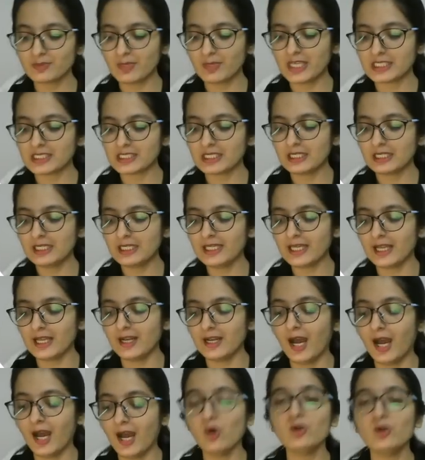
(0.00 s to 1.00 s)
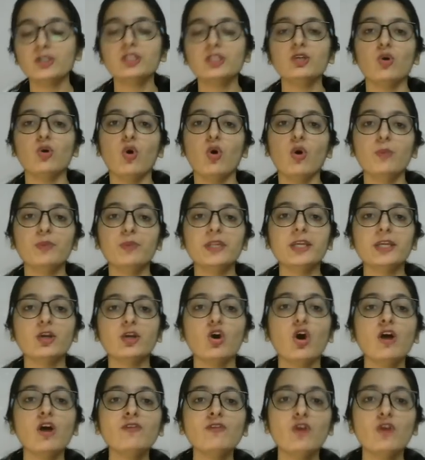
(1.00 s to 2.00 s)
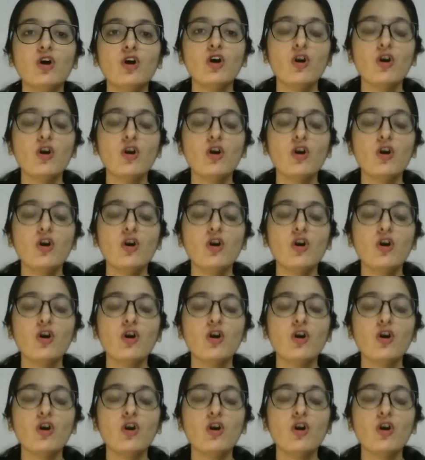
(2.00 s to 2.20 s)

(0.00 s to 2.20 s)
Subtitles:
basically allowed the opening of